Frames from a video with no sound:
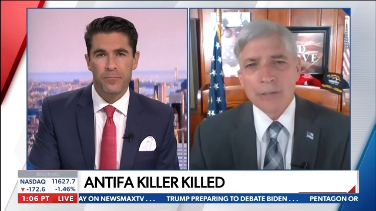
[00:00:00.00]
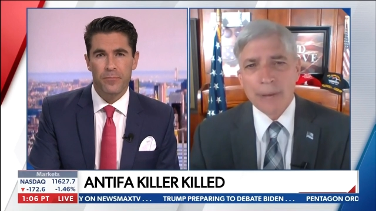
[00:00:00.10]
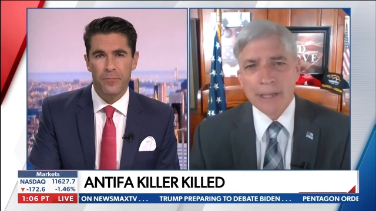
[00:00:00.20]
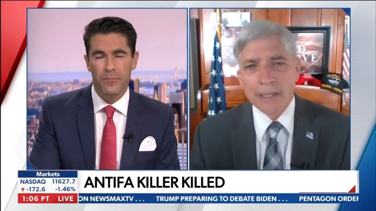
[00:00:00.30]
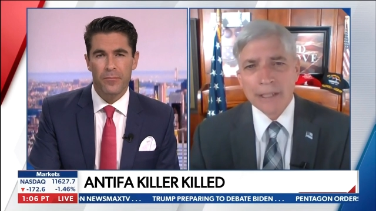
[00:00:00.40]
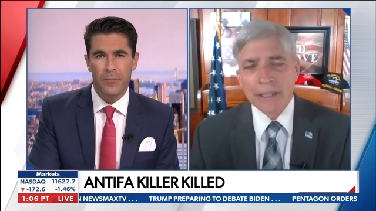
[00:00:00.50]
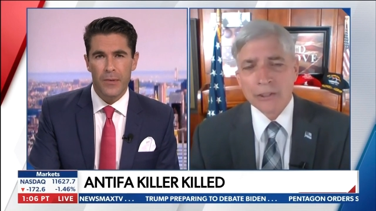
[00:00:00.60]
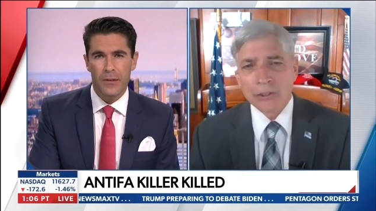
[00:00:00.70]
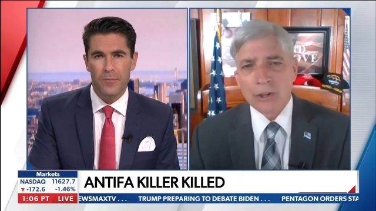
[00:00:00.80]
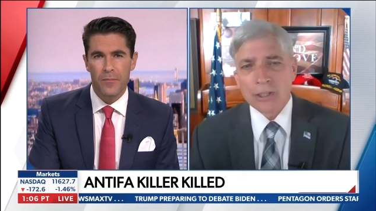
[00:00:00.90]
Speaker 1: about it.
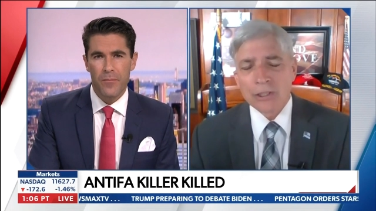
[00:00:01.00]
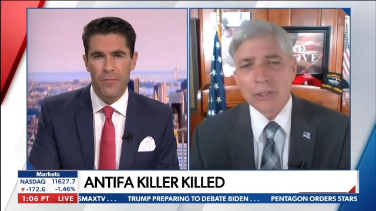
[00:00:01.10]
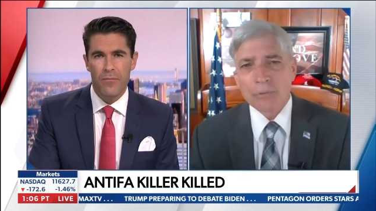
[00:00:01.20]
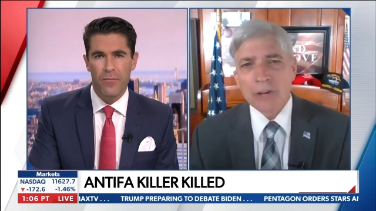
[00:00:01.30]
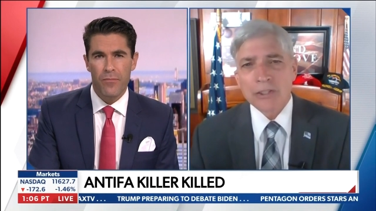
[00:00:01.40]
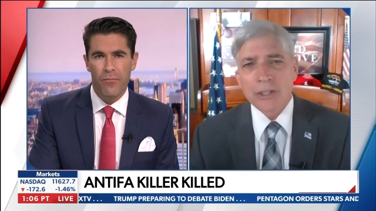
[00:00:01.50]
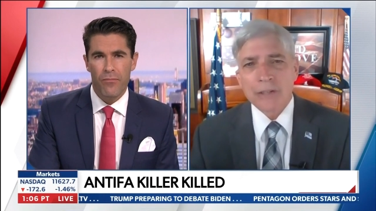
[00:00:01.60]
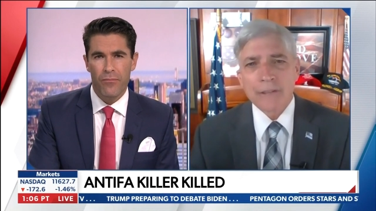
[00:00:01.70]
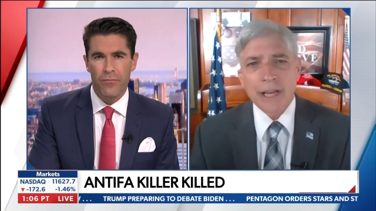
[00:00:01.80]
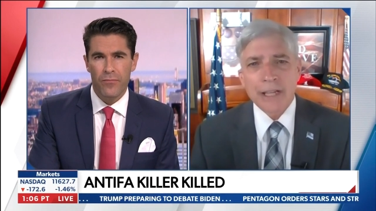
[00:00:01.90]
As yeah. long as the
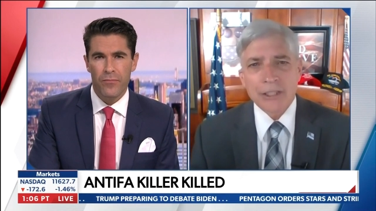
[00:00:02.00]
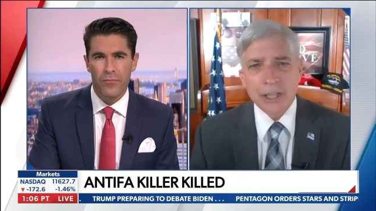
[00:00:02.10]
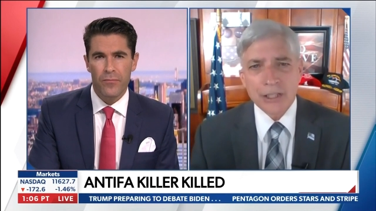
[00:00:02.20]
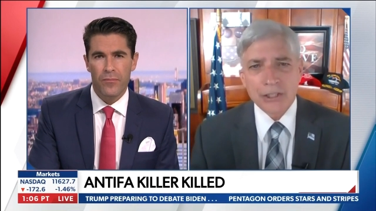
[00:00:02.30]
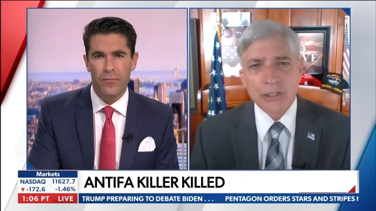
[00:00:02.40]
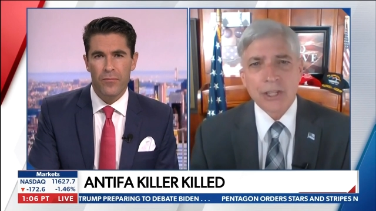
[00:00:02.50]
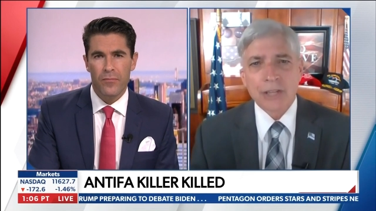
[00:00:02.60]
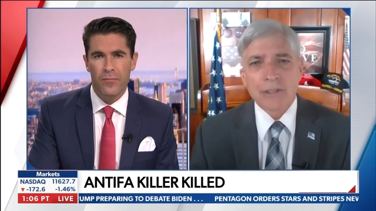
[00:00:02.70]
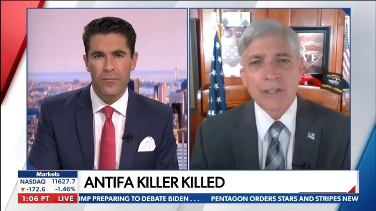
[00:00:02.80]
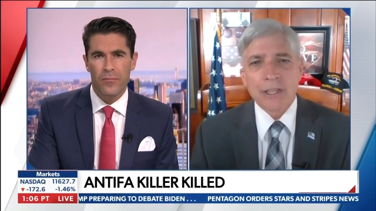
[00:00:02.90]
president of the United States is
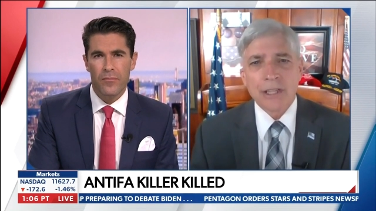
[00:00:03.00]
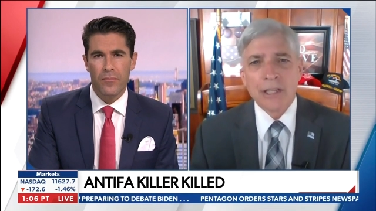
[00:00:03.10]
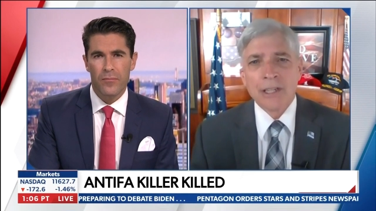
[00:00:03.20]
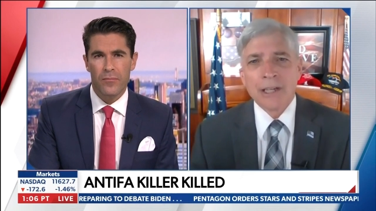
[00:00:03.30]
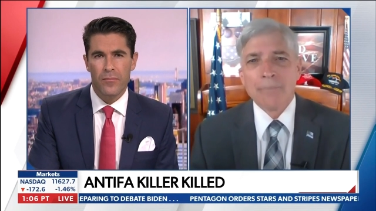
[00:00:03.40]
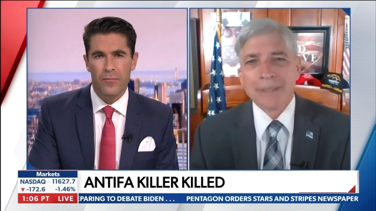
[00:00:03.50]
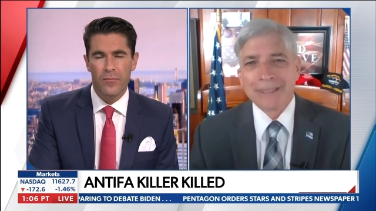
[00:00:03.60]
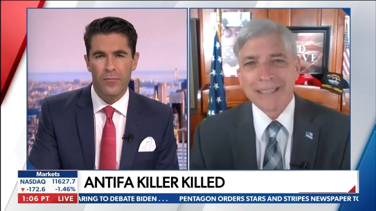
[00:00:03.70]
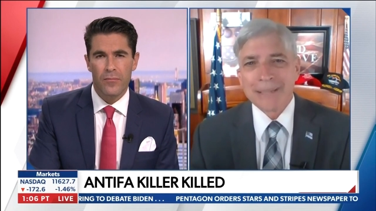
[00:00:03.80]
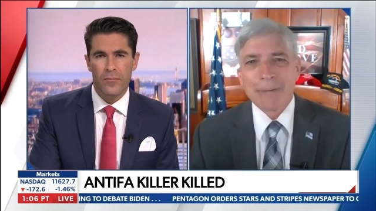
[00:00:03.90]
given the
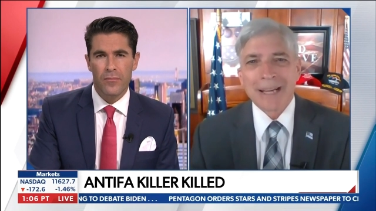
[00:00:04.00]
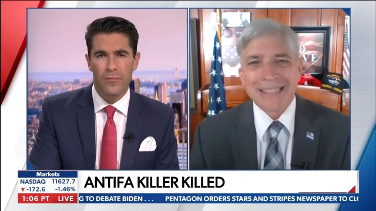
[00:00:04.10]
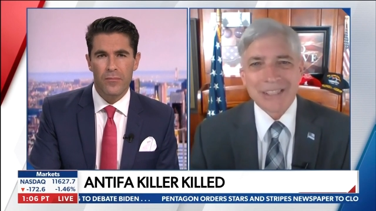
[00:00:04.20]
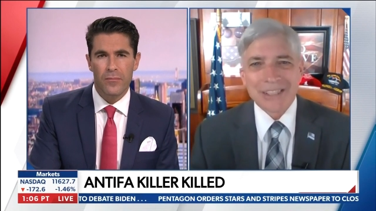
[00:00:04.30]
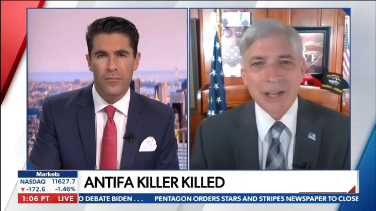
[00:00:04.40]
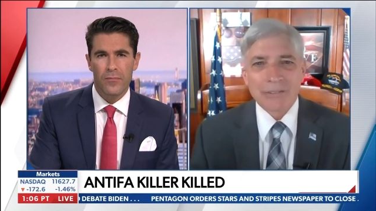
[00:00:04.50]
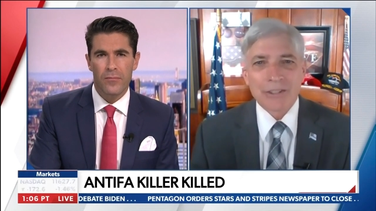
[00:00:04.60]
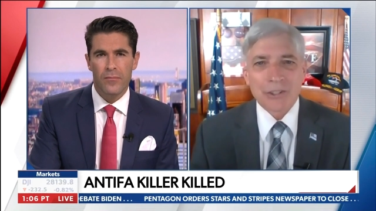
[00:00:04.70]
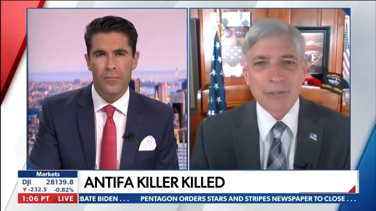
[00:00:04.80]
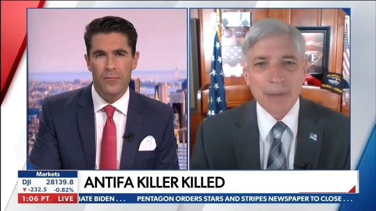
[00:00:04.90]
ability by these
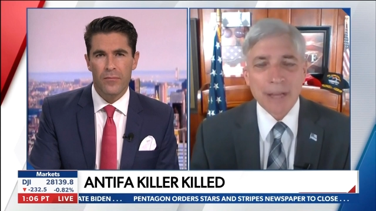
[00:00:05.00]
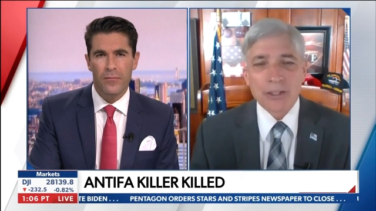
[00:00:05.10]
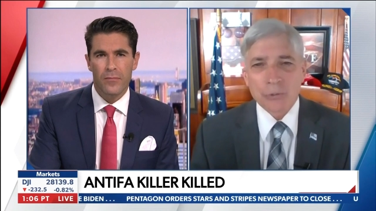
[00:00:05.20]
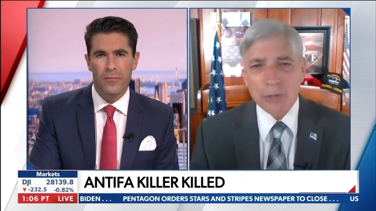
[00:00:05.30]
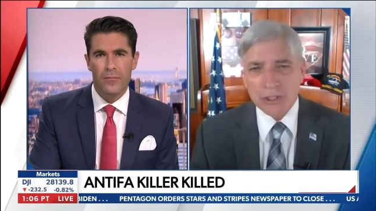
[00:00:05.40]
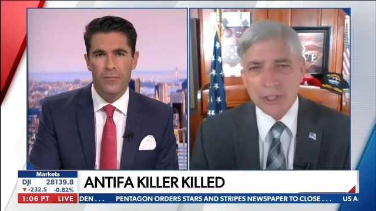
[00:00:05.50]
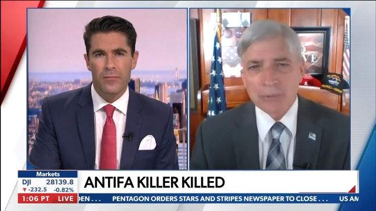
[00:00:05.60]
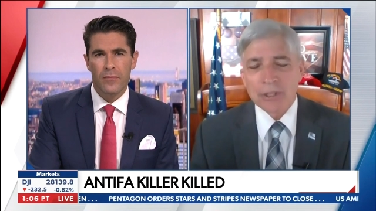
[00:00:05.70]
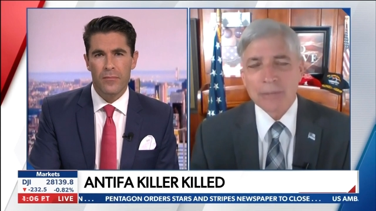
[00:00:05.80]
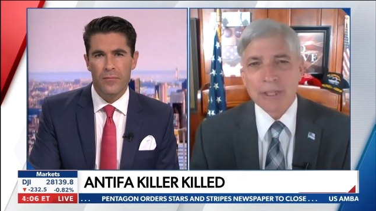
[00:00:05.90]
governors and mayors, which
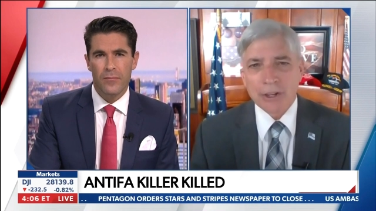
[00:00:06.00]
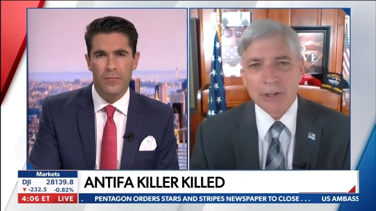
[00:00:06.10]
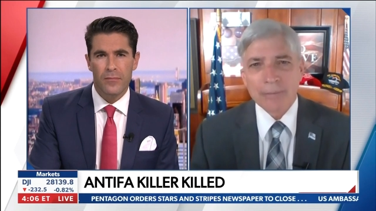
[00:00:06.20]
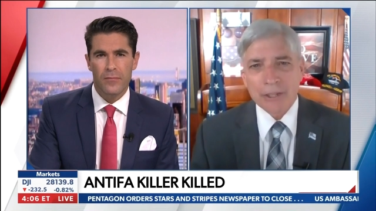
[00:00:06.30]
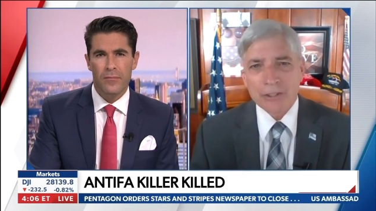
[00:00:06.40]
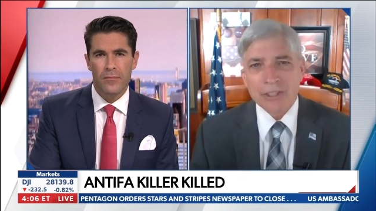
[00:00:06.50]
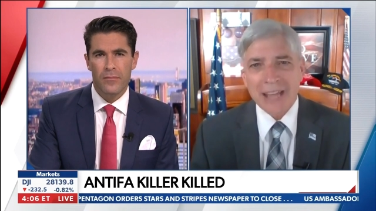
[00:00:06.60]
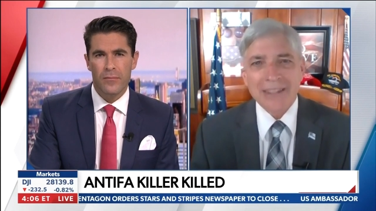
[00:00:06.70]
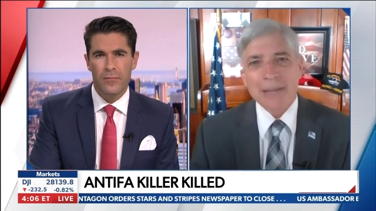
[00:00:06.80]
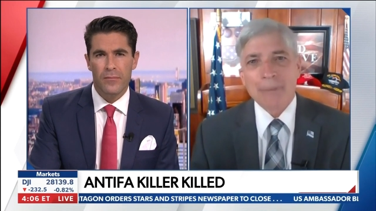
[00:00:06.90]
seems to be turning
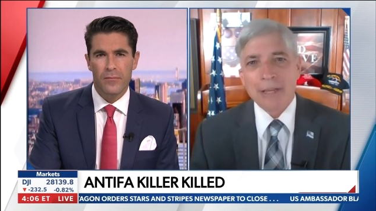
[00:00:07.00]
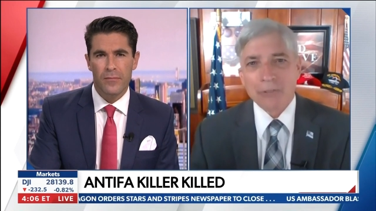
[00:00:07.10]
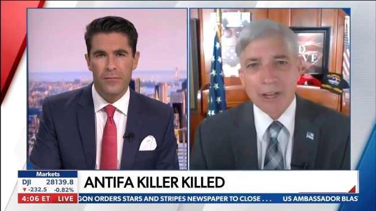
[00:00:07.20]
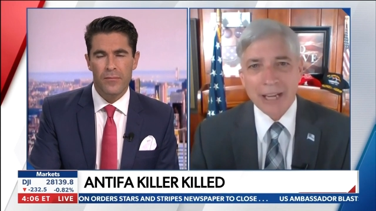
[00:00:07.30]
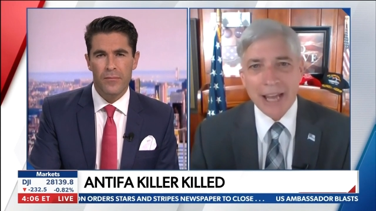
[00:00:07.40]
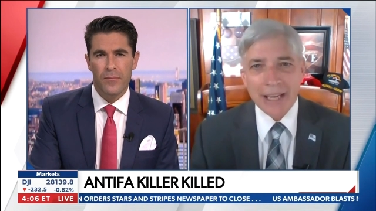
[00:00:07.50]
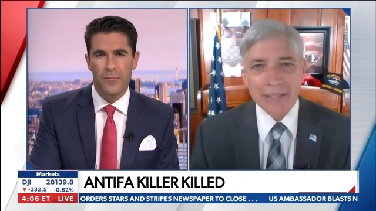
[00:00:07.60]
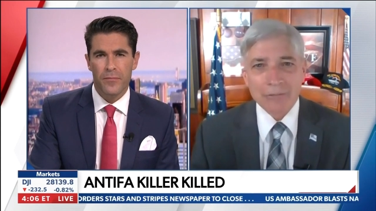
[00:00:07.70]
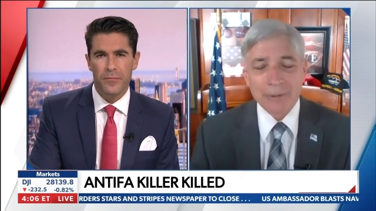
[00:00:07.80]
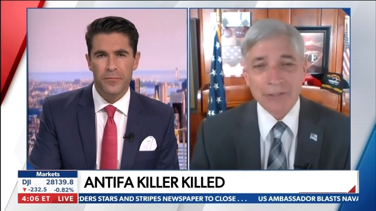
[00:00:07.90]
because now they're being run
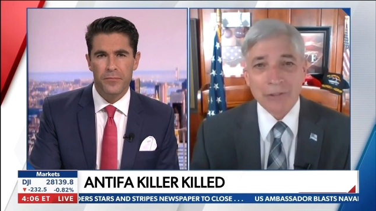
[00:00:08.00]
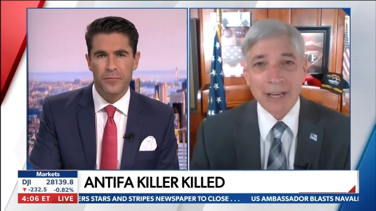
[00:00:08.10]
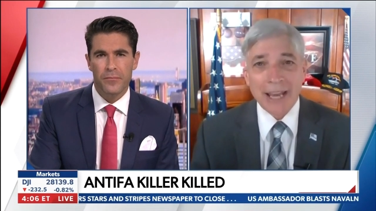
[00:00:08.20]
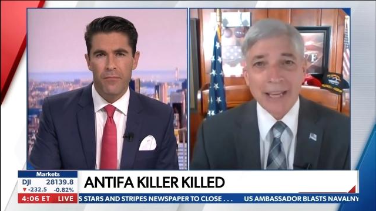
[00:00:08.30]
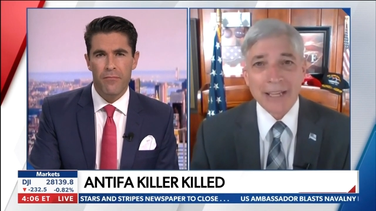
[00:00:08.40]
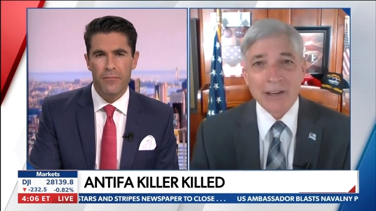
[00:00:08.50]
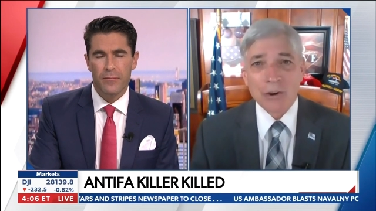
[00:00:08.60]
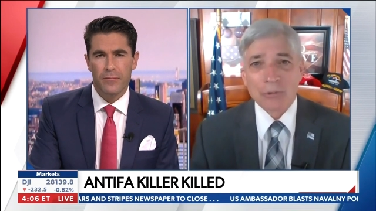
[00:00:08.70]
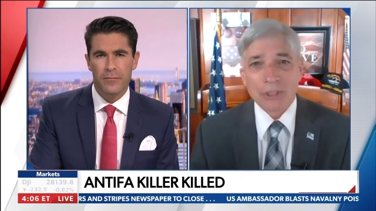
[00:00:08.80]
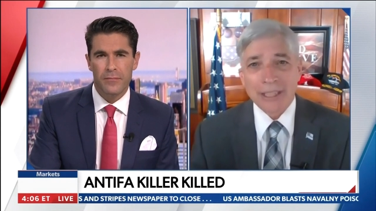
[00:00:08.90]
out of being run out of their
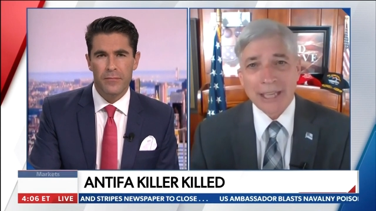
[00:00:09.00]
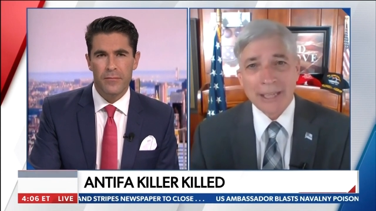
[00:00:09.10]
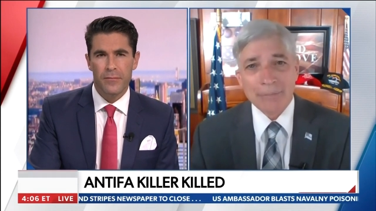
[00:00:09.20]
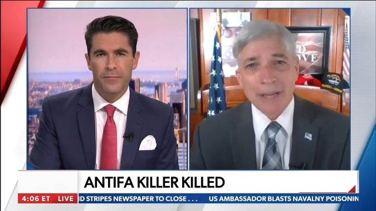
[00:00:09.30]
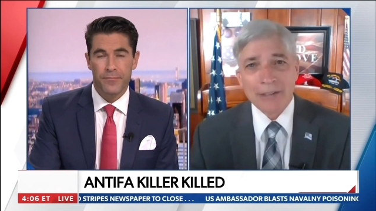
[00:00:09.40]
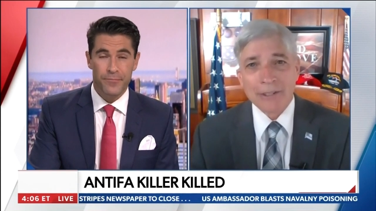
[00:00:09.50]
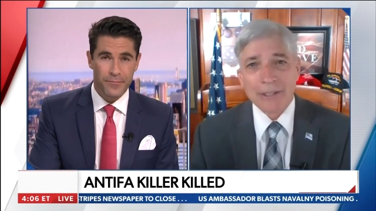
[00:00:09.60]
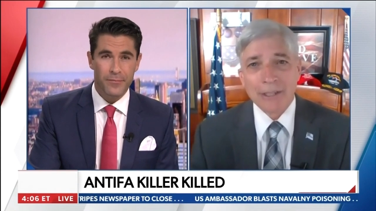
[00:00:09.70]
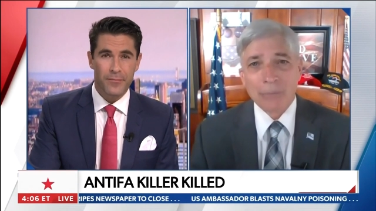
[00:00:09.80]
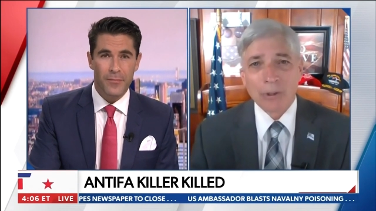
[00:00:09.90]
homes, like that mayor
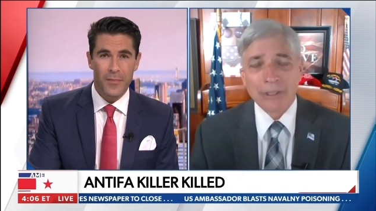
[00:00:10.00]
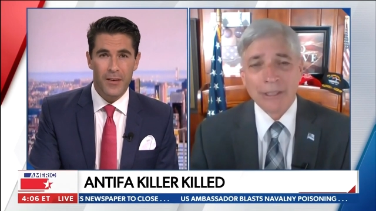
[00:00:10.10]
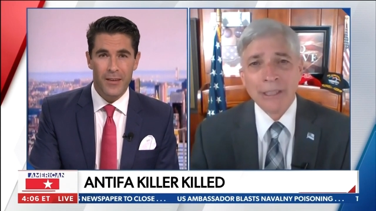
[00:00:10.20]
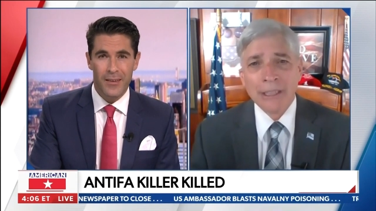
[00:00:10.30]
in uh, Portland.